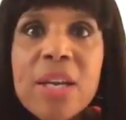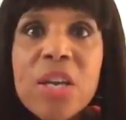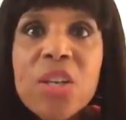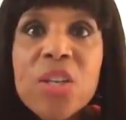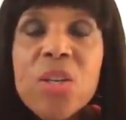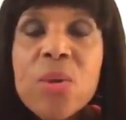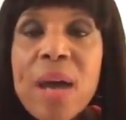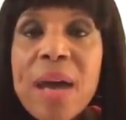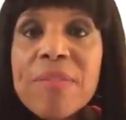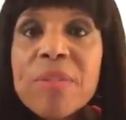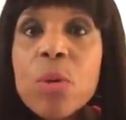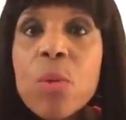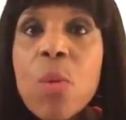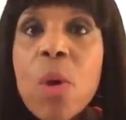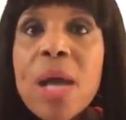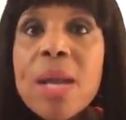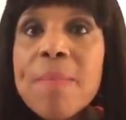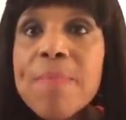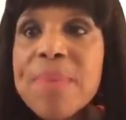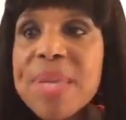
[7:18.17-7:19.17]
You have to
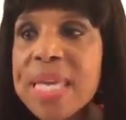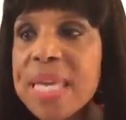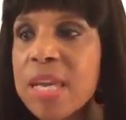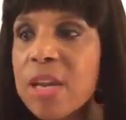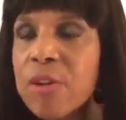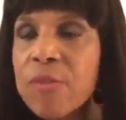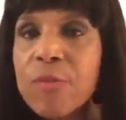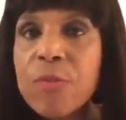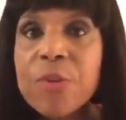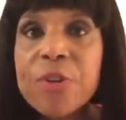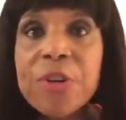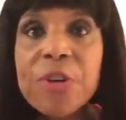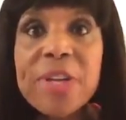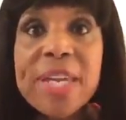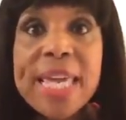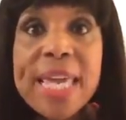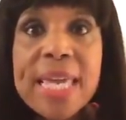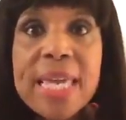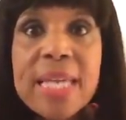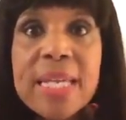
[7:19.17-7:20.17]
want to be here for your
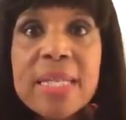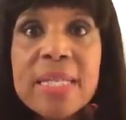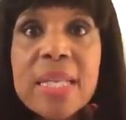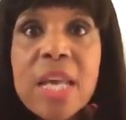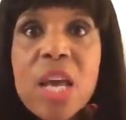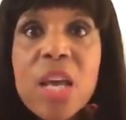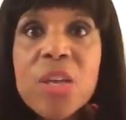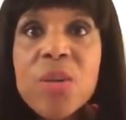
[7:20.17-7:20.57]
kids.